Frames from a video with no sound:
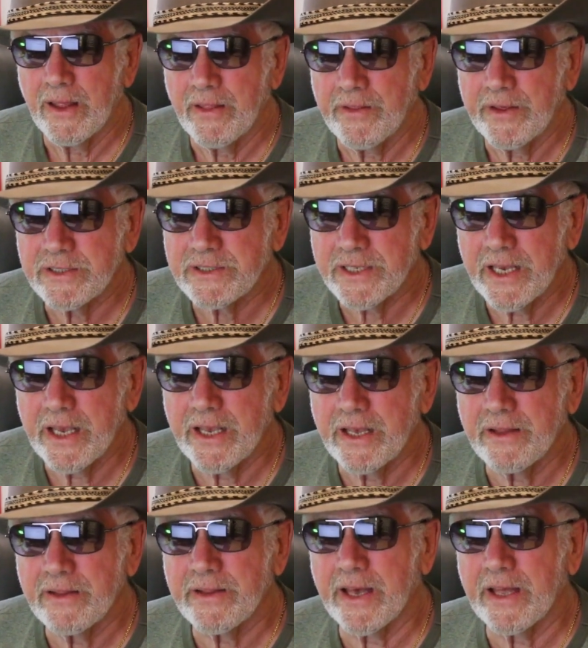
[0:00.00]
They
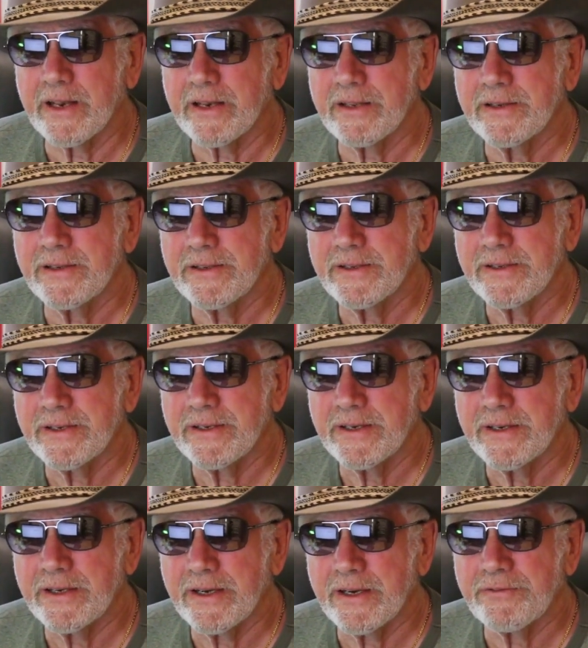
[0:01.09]
say that
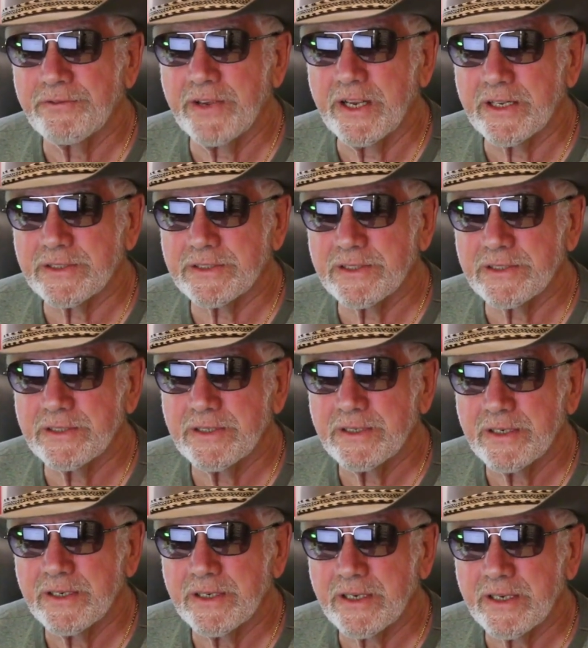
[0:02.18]
a fetus
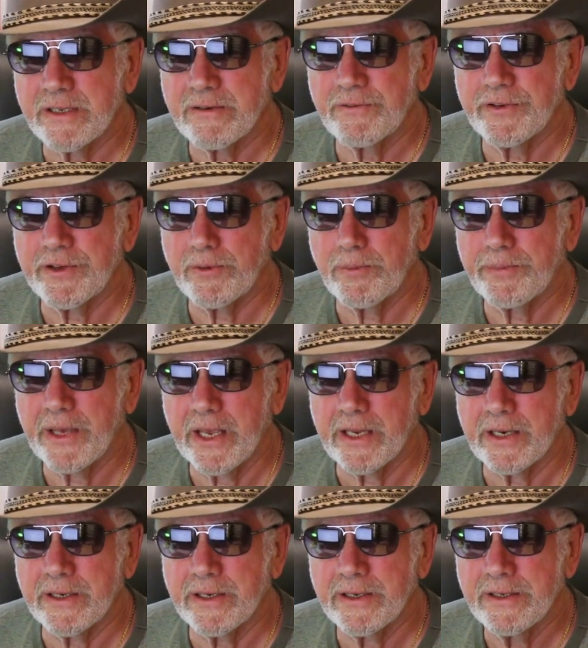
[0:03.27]
can feel
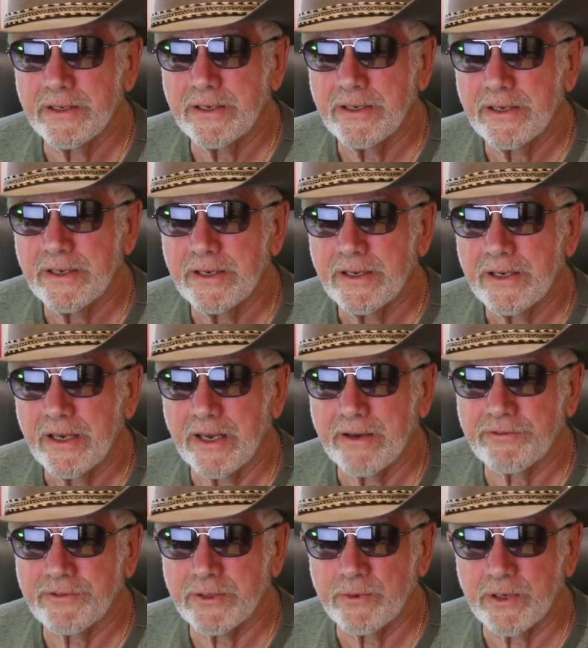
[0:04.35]
pain
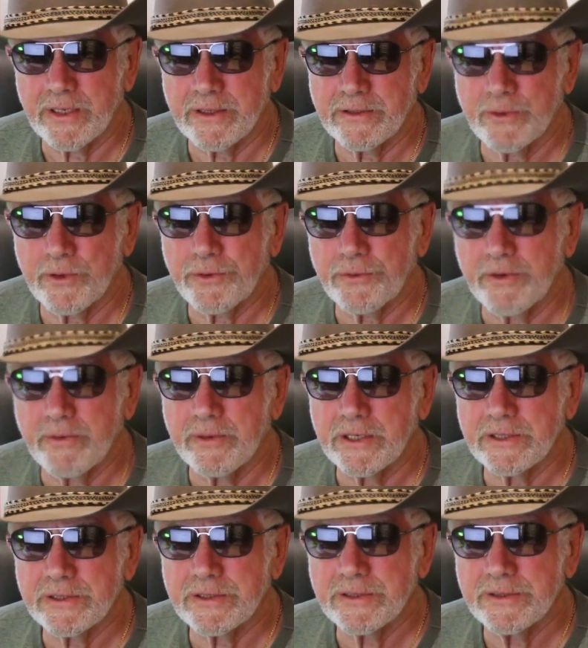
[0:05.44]
after, what, 2 or 3
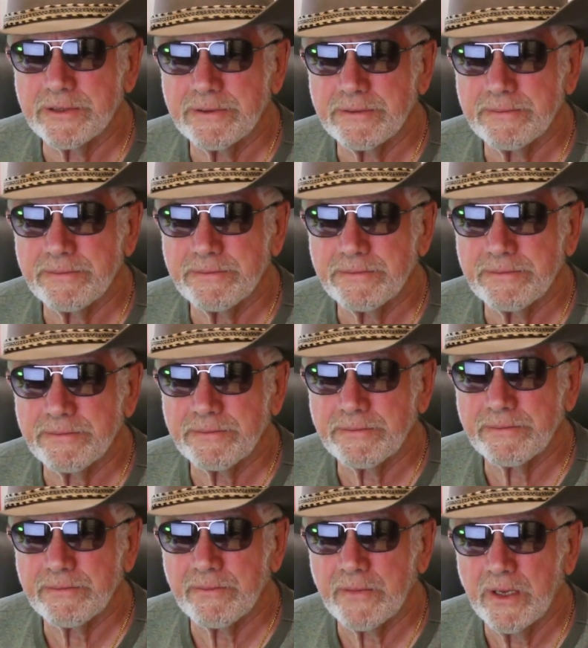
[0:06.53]
months?
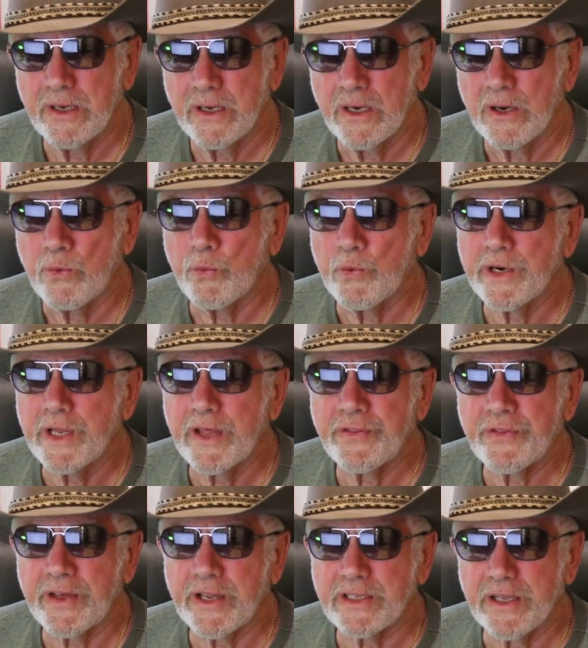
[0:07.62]
What do you
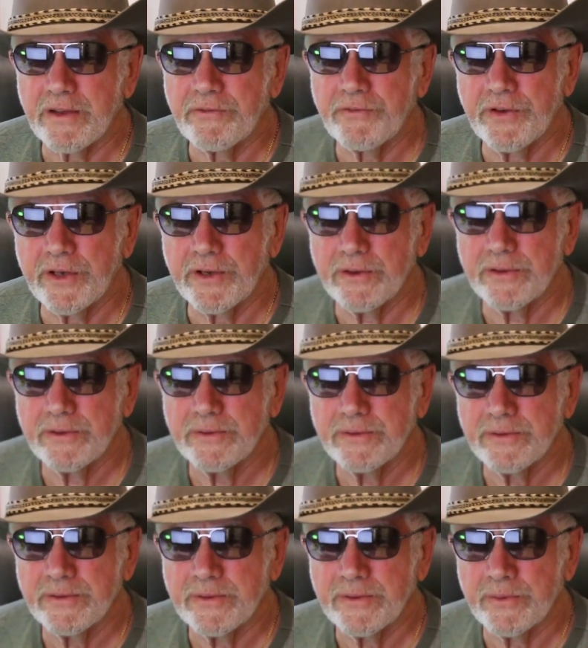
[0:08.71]
think they feel
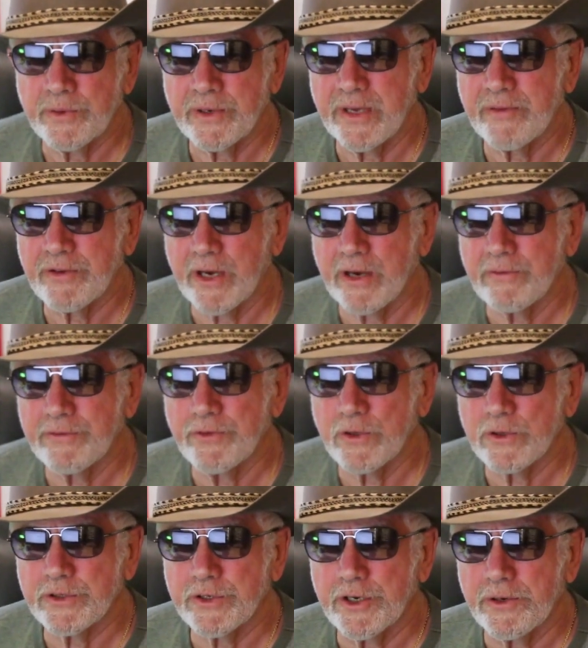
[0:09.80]
when they've gone
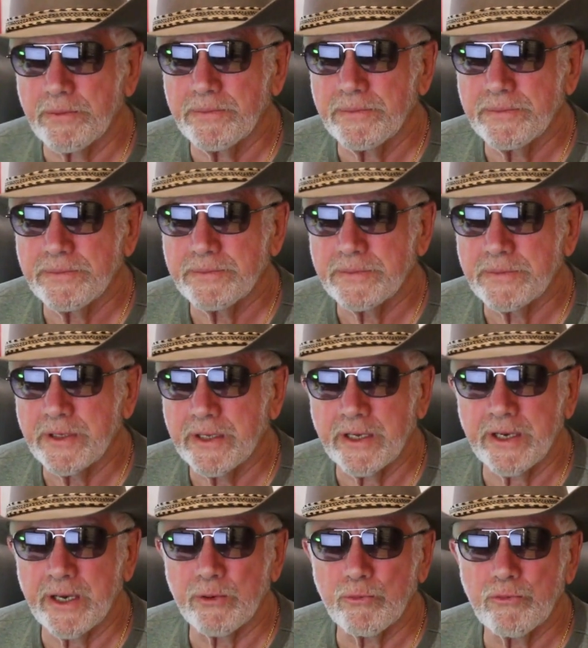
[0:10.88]
full term
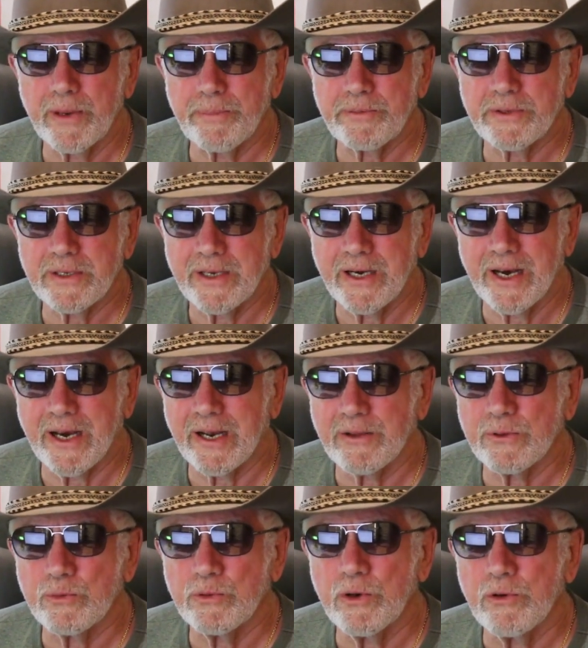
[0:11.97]
and they're ripped out of
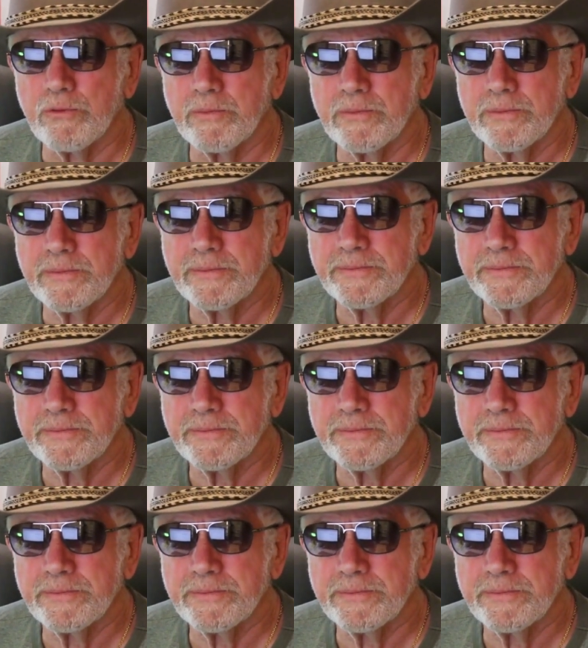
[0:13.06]
their womb?